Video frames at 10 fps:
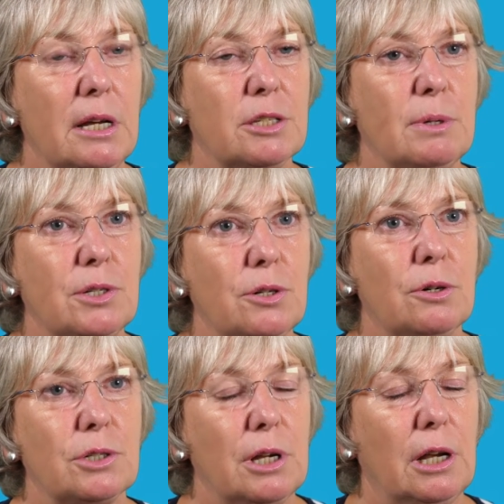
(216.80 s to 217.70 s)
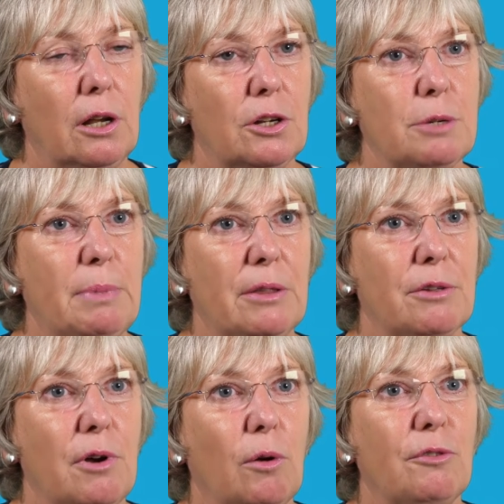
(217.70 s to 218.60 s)
So we talked a lot about
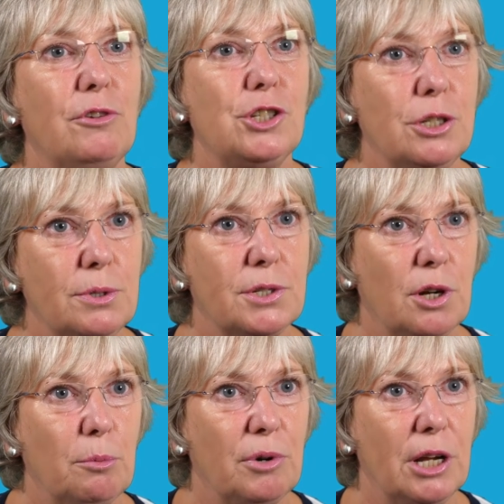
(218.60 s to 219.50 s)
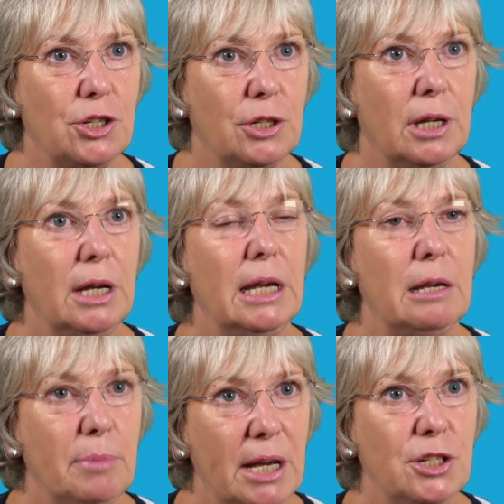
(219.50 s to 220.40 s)
the role of reduced compression
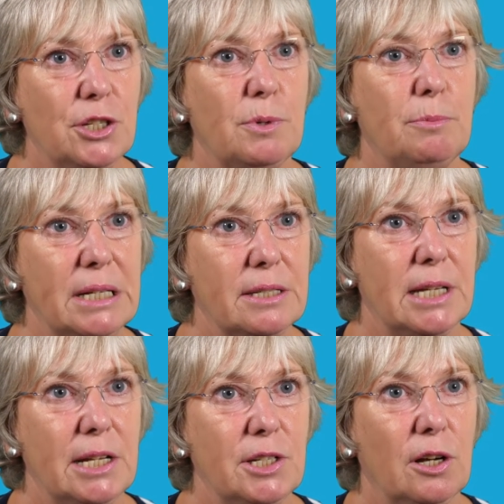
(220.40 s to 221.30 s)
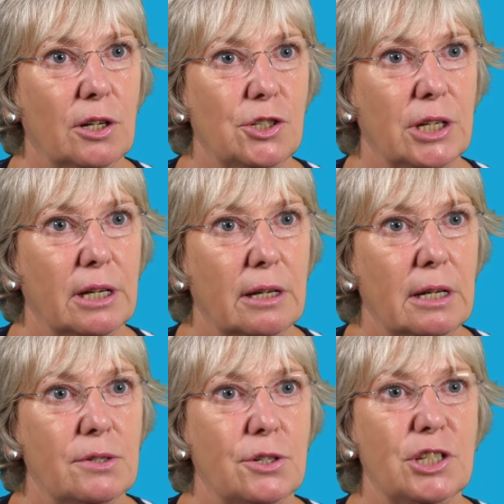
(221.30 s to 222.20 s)
in patients with mixed etiology.
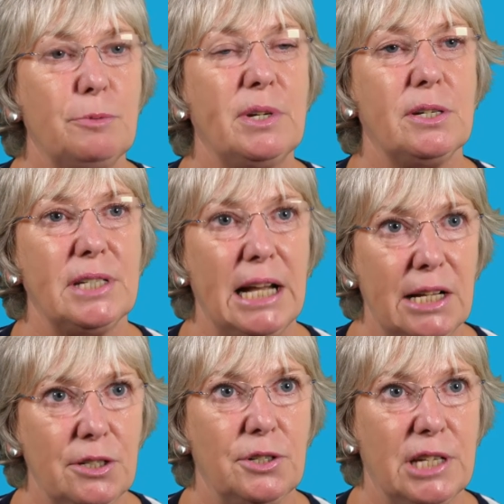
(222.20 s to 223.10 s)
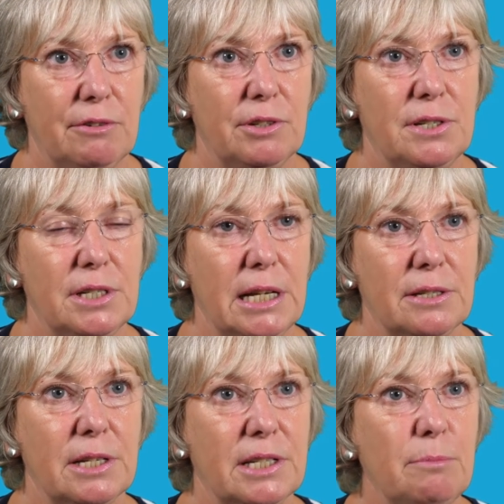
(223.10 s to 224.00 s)
So just because they had arterial
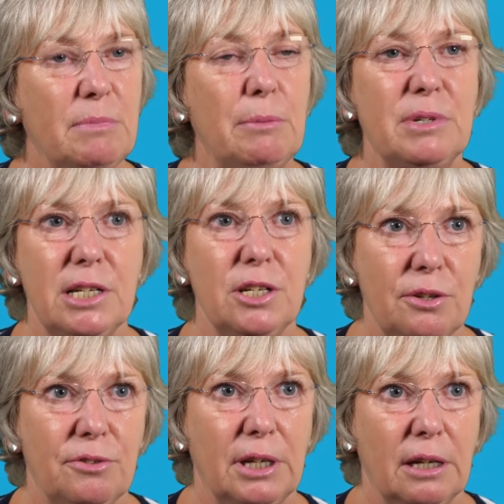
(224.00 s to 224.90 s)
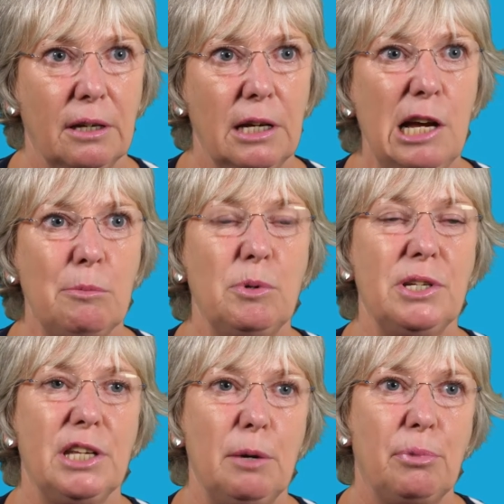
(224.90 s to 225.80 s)
disease, it didn't mean we did nothing, but we
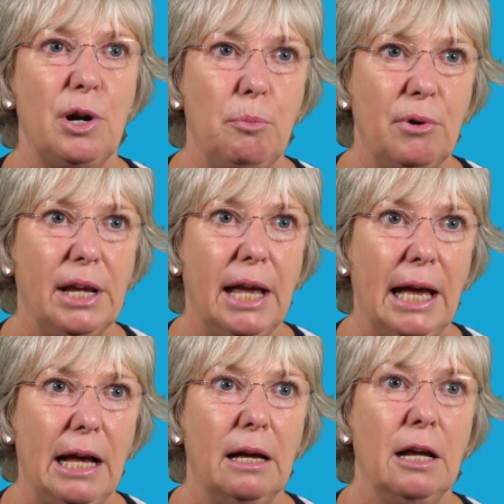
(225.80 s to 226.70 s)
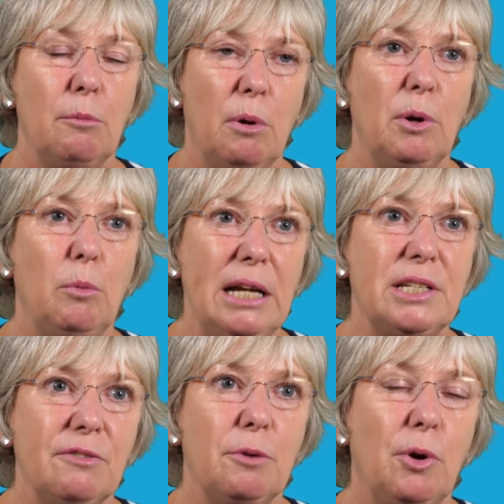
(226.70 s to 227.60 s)
did the appropriate care while we were
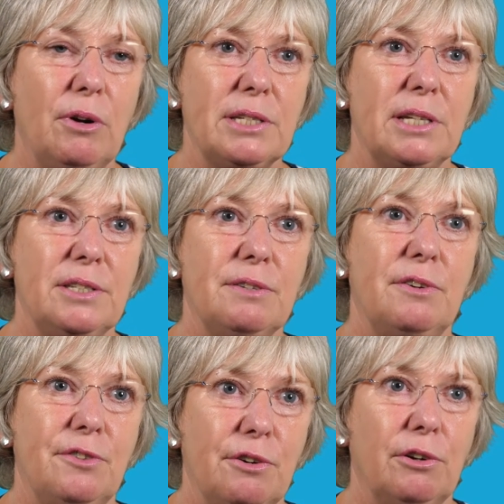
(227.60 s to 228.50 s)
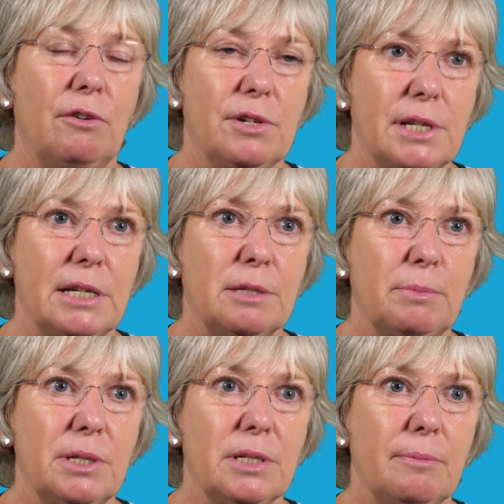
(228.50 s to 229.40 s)
waiting for more extensive referral or
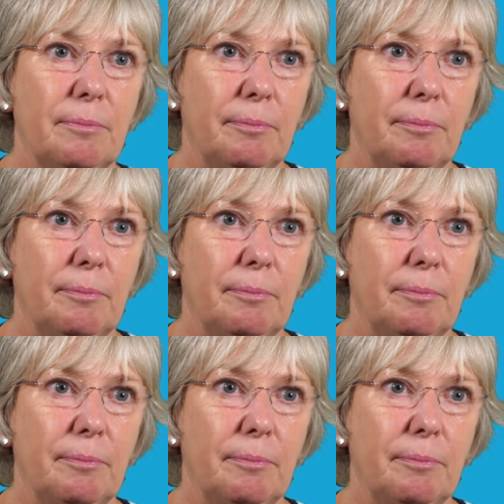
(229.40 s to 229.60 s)
assessment.